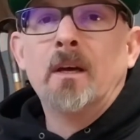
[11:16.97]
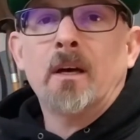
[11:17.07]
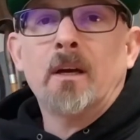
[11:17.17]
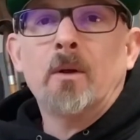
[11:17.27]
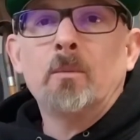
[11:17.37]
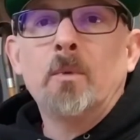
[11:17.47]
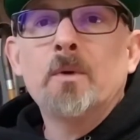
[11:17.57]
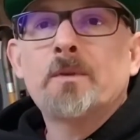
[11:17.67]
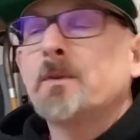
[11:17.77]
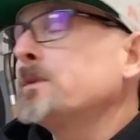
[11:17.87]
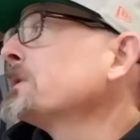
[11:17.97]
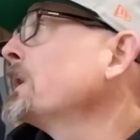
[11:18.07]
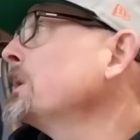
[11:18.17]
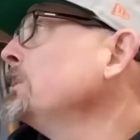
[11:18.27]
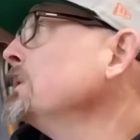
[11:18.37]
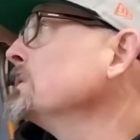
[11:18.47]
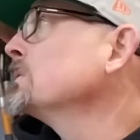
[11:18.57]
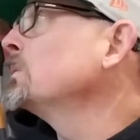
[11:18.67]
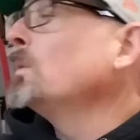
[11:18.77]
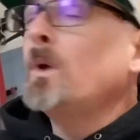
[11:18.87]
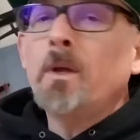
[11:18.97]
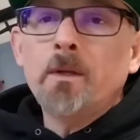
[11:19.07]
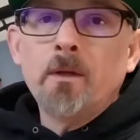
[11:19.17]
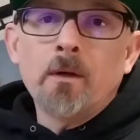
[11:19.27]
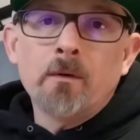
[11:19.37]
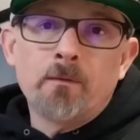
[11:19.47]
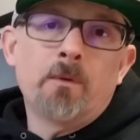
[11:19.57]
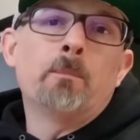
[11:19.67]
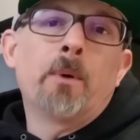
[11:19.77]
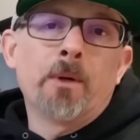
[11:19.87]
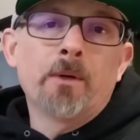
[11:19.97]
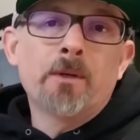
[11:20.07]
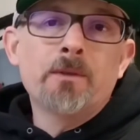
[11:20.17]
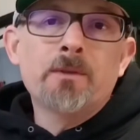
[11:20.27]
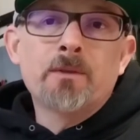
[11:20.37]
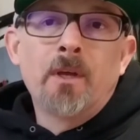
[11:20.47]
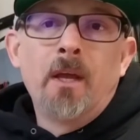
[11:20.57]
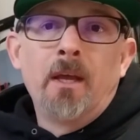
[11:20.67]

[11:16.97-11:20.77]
I'll most of the time use one of the burners.